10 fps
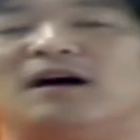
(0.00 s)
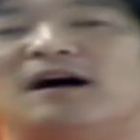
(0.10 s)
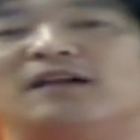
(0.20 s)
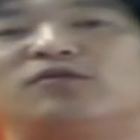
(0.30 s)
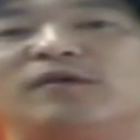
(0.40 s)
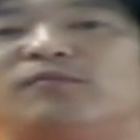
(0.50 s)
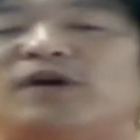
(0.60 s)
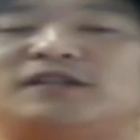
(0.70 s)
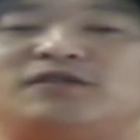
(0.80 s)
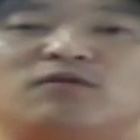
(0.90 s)
Uh, two hundred
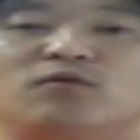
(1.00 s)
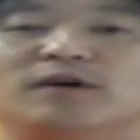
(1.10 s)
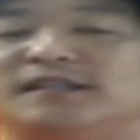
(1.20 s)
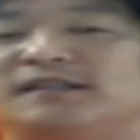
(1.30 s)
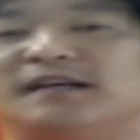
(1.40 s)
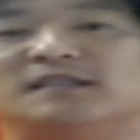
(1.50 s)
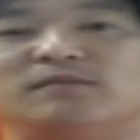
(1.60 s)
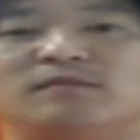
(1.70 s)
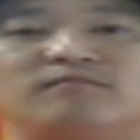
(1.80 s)
breaststroke, which is his